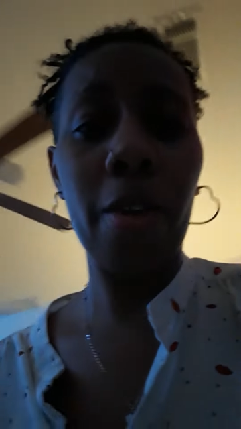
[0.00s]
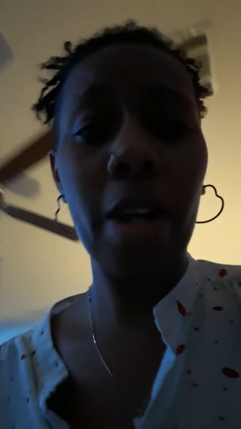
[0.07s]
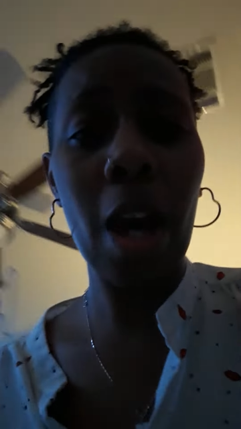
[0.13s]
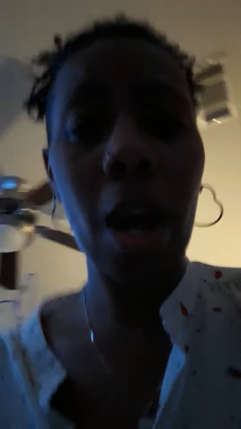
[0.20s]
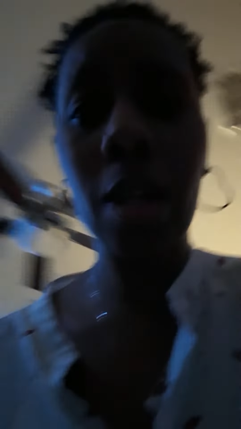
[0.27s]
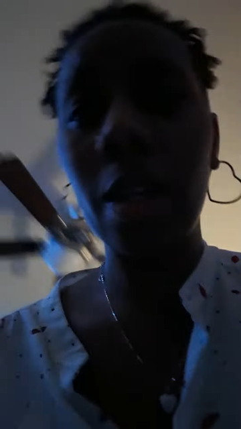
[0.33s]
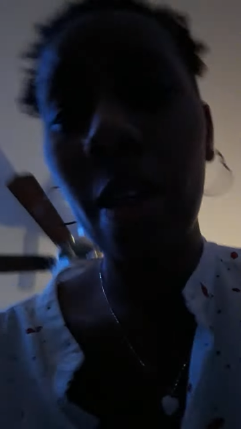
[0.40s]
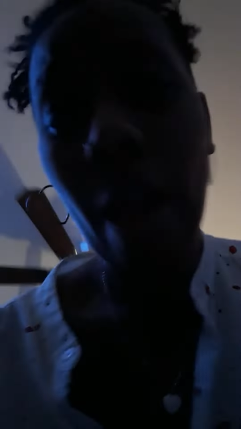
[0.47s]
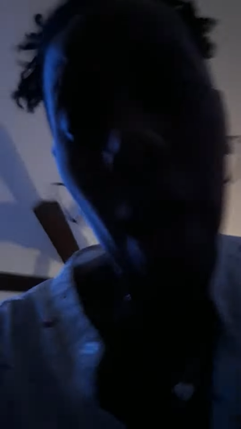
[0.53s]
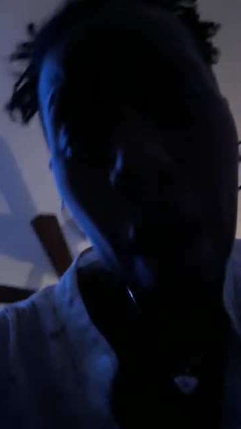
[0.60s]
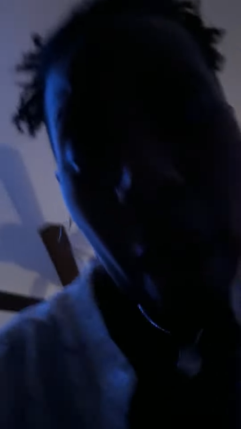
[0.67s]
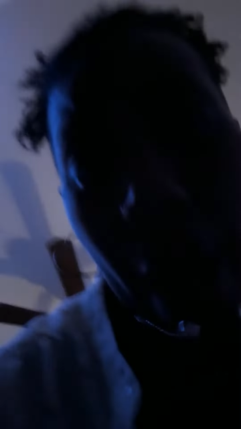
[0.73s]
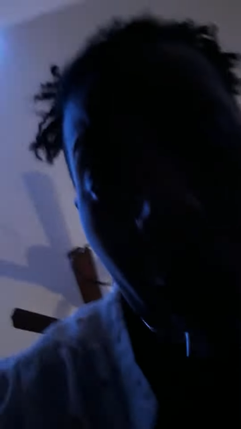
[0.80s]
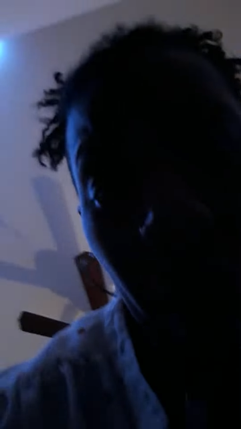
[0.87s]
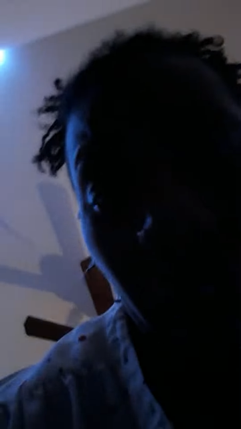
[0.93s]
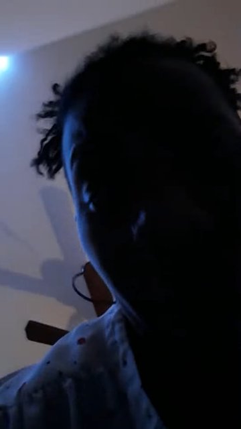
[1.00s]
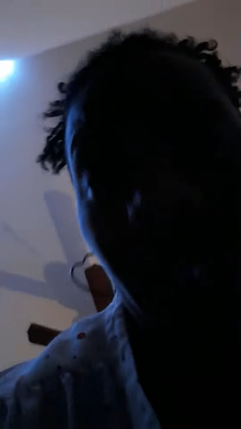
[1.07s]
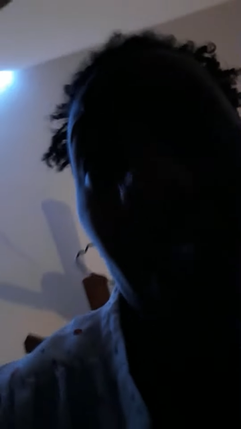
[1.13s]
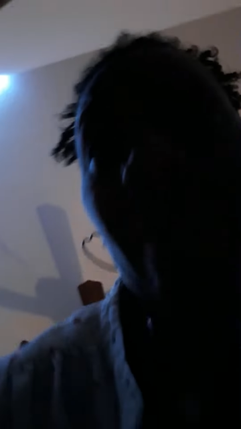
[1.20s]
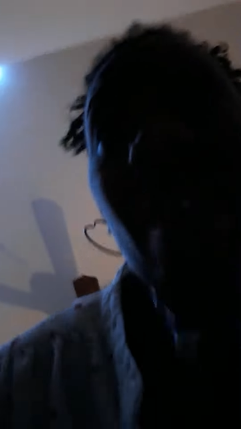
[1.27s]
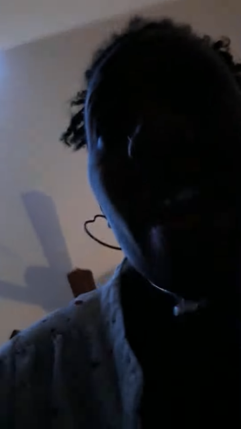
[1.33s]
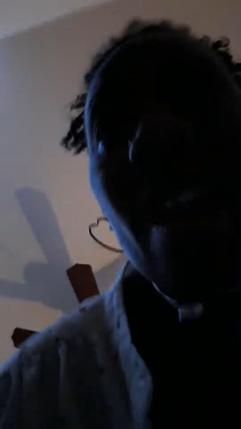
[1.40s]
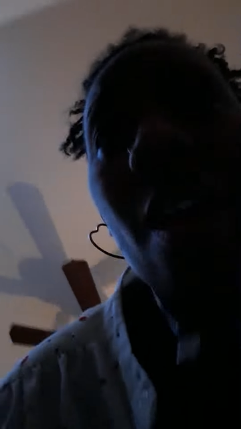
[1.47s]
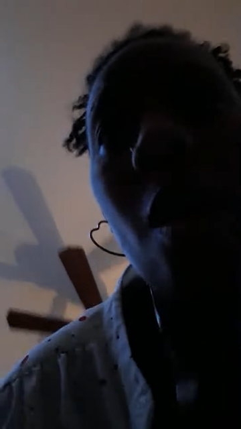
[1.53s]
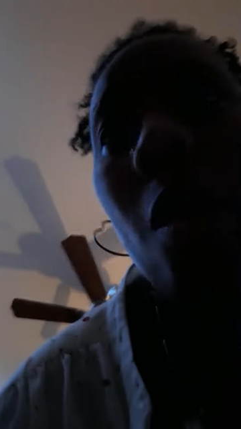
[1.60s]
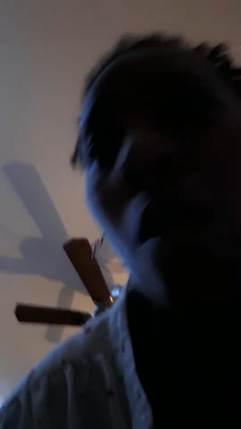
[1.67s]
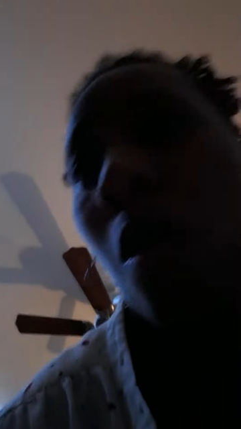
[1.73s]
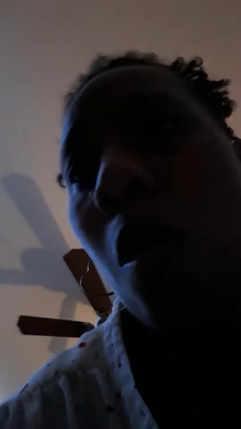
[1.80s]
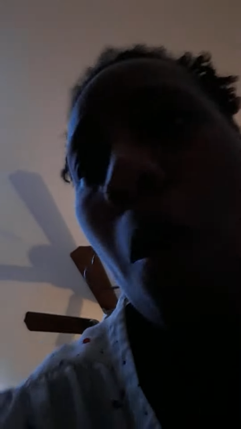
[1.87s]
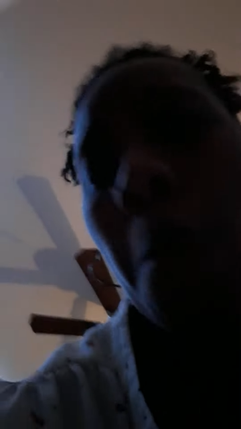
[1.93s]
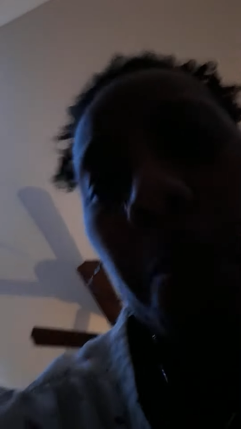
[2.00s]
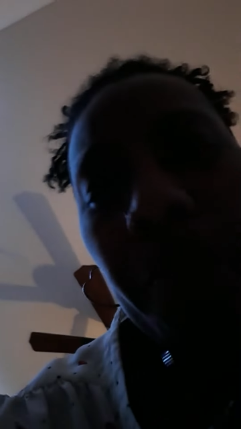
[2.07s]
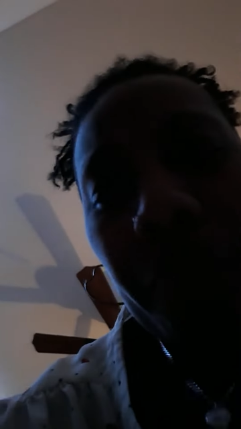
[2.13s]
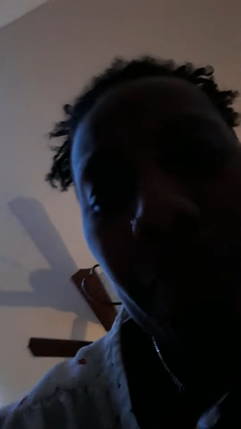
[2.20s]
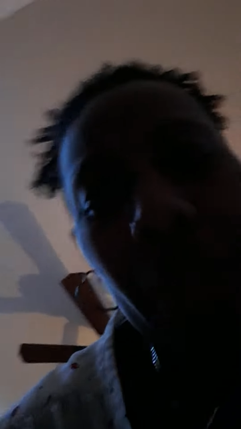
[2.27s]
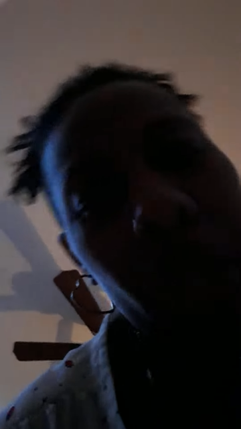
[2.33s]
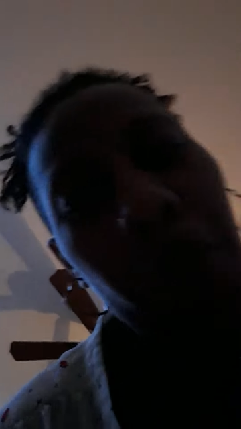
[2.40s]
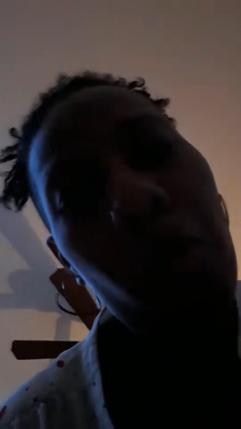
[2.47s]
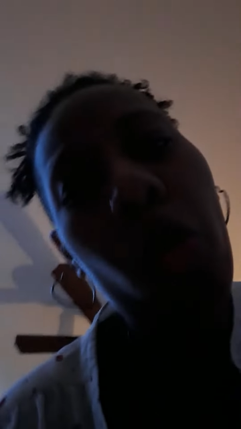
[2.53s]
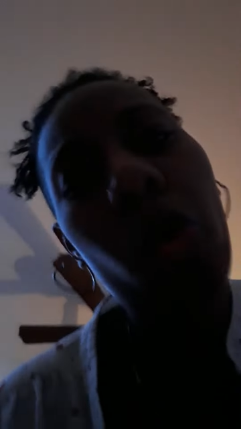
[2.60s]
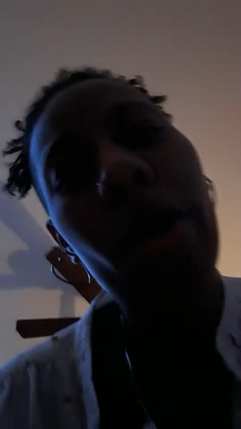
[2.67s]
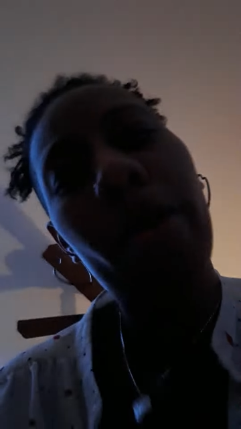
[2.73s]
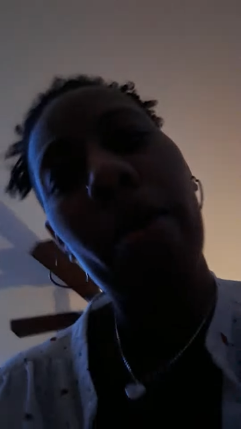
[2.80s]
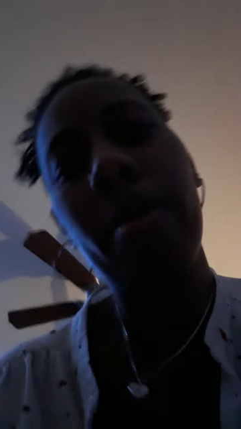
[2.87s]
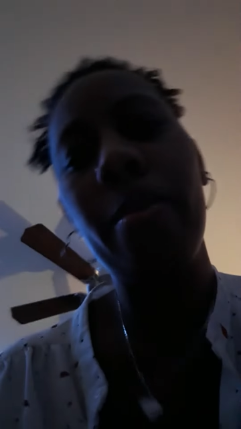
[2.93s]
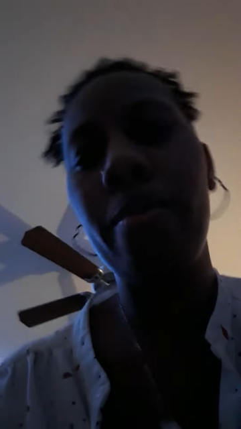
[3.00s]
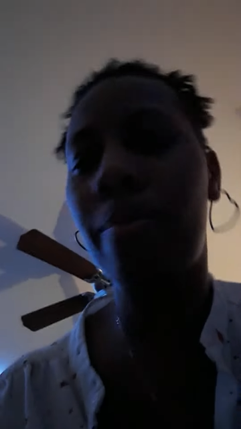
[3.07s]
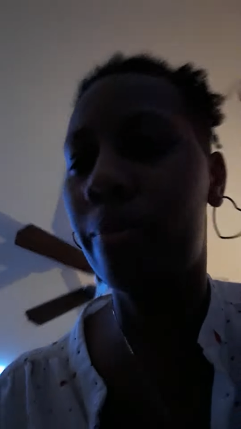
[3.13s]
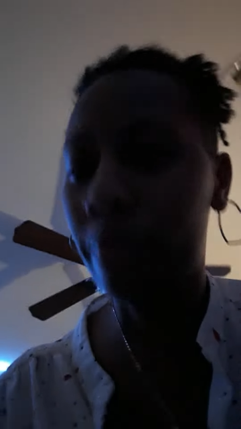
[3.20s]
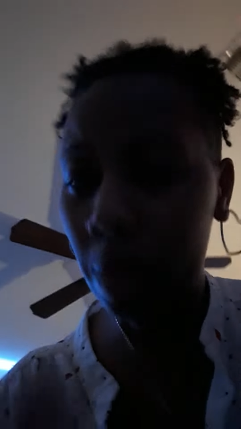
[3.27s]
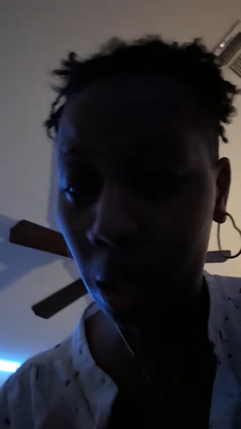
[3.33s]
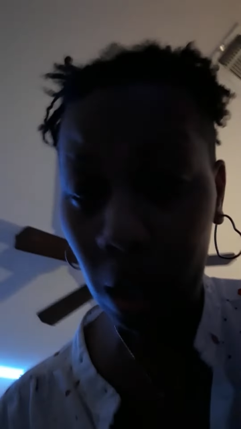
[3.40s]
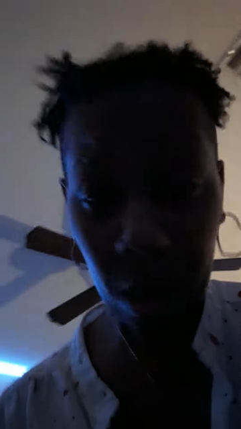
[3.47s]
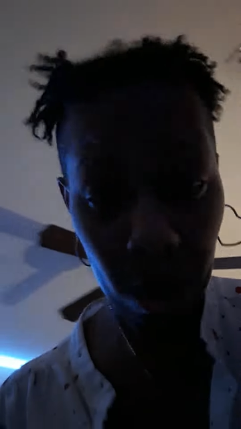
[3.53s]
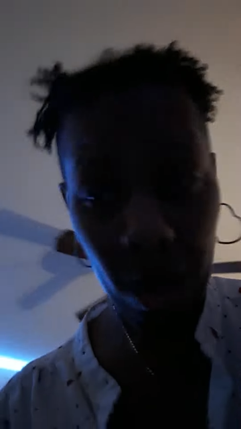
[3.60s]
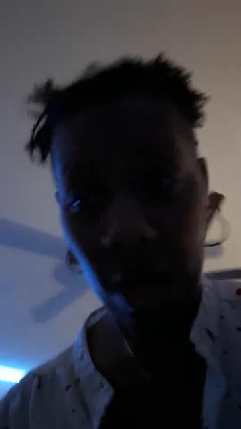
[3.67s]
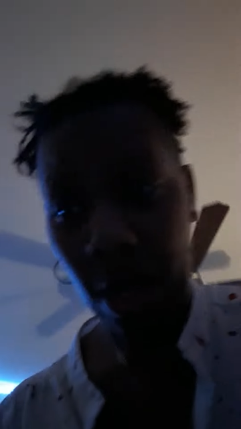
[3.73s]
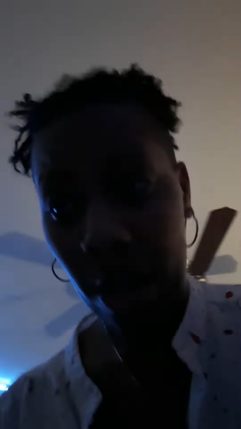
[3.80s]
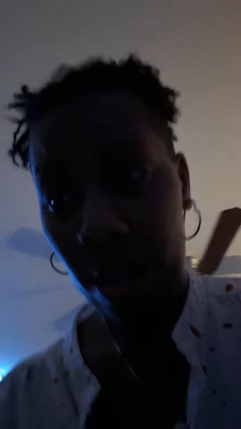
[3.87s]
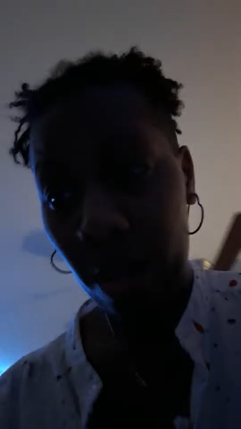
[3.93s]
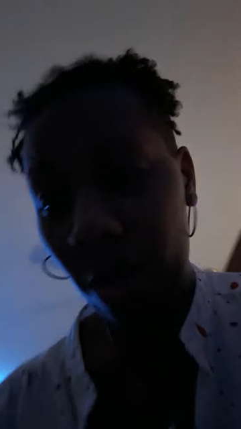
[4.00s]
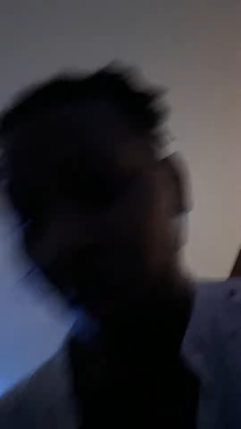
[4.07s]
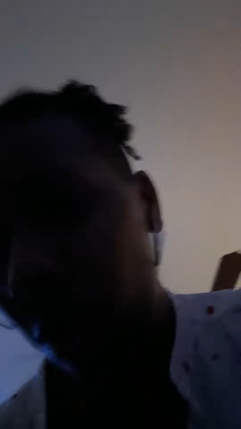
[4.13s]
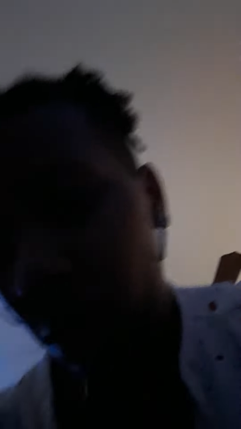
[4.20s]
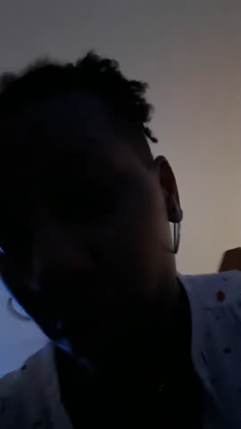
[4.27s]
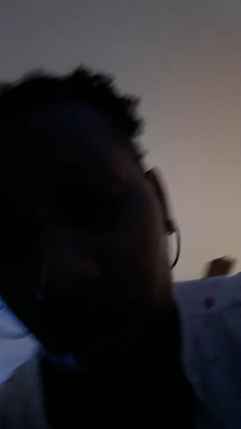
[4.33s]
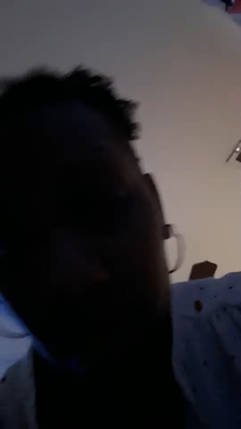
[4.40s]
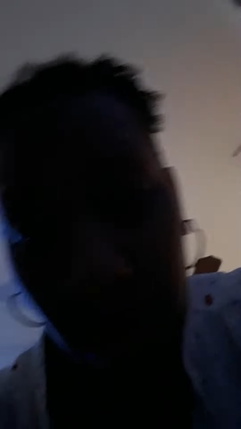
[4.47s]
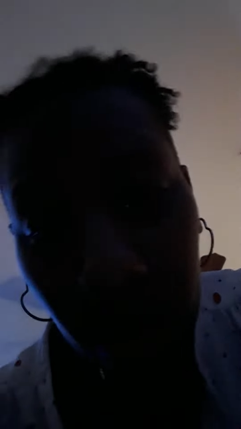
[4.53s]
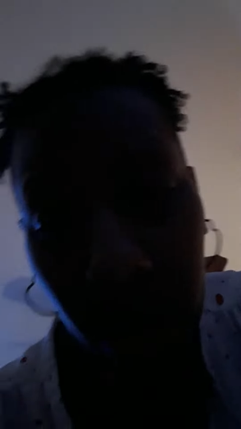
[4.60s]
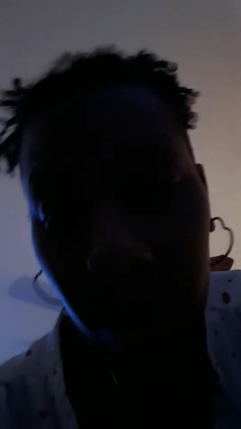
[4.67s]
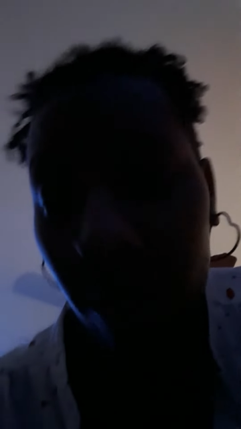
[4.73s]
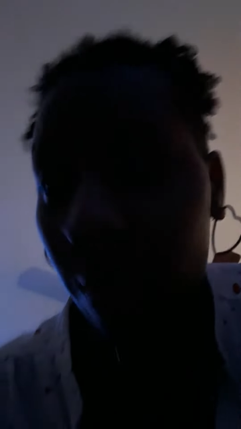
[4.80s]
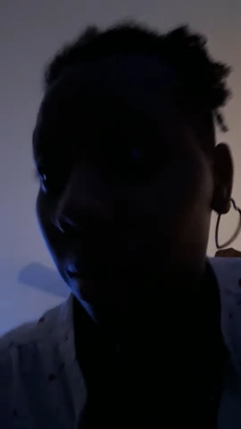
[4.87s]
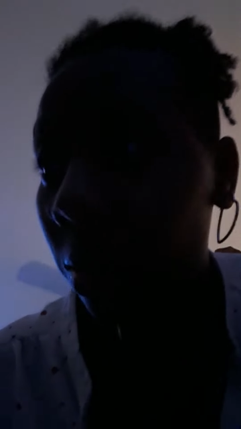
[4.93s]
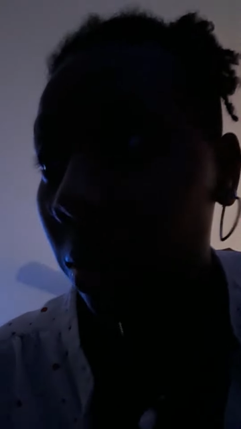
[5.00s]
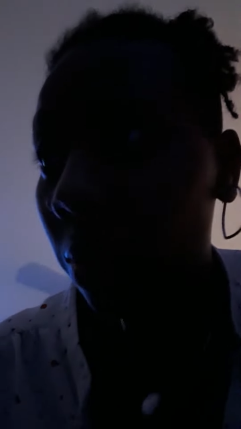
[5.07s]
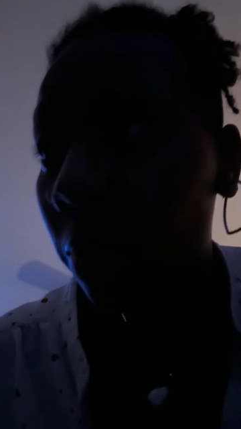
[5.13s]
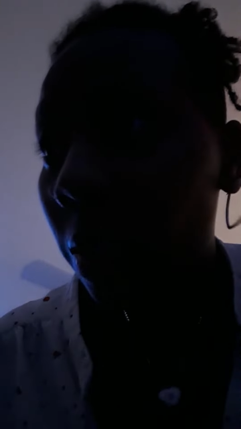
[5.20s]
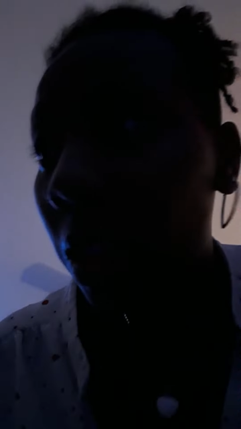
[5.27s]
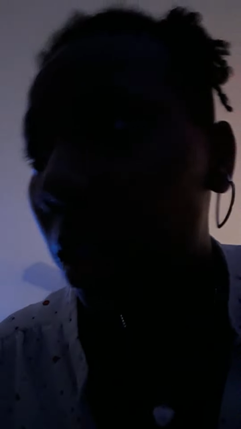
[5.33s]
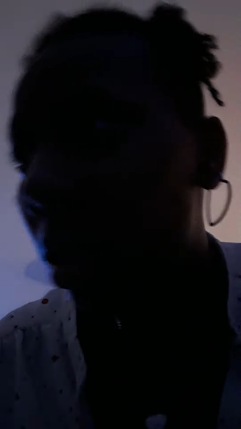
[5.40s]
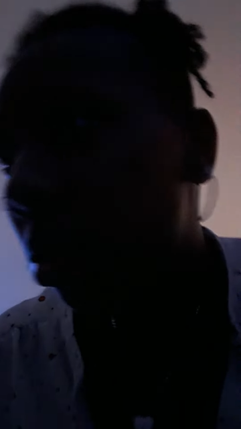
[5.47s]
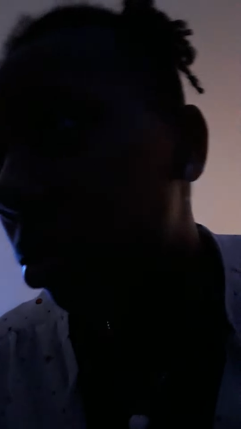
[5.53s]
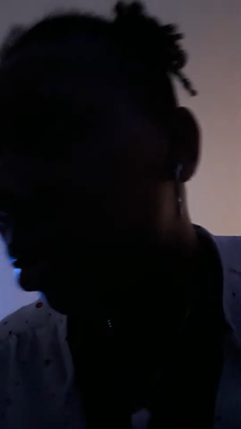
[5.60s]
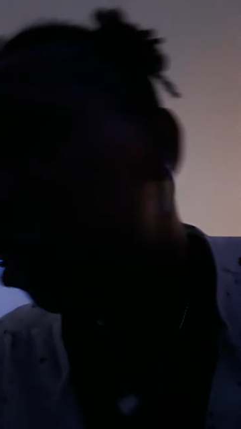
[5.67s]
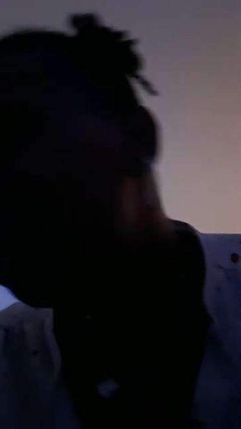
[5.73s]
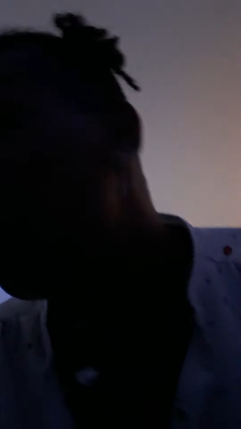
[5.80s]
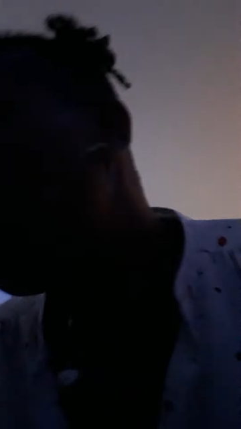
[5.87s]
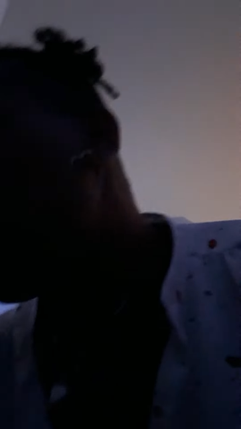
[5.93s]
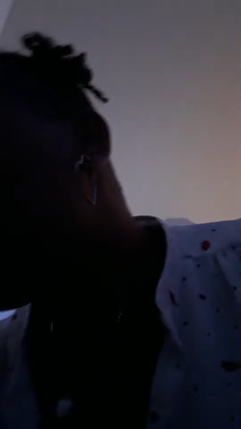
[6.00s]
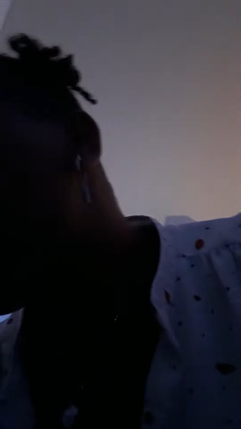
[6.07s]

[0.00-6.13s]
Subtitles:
No face is visible, so there are no lips to read.